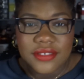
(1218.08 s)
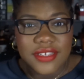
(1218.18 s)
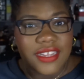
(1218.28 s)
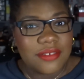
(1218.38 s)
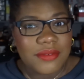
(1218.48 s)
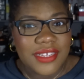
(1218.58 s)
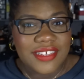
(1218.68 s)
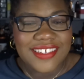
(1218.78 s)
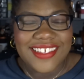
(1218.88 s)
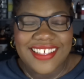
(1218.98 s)

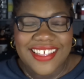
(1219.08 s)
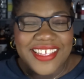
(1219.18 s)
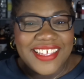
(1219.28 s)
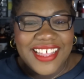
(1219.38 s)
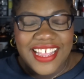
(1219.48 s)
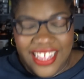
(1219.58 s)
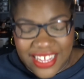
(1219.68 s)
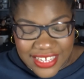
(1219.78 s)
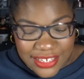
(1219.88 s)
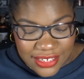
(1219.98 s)
anyway,
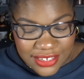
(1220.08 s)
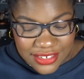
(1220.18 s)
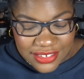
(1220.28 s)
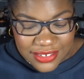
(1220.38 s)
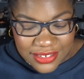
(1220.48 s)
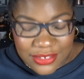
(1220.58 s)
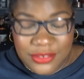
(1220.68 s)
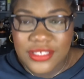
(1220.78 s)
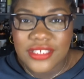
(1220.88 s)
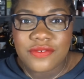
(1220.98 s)
I
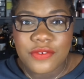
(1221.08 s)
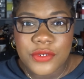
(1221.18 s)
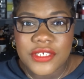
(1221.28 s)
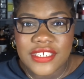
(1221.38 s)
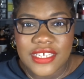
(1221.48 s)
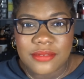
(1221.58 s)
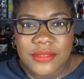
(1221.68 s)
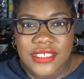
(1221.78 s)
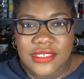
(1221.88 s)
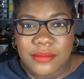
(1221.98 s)
used it 4 times
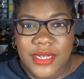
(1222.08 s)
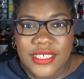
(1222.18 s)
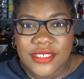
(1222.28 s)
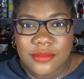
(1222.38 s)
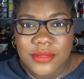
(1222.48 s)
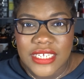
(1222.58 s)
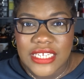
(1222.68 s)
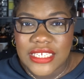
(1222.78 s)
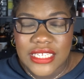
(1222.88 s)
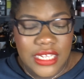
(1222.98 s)
since my last
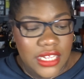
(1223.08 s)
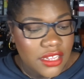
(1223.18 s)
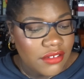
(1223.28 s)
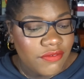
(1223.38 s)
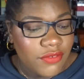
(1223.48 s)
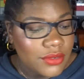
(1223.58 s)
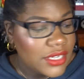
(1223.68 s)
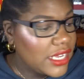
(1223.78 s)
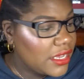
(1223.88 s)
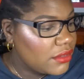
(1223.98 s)
update. For
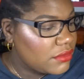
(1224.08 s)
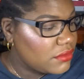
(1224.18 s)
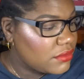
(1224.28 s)
now,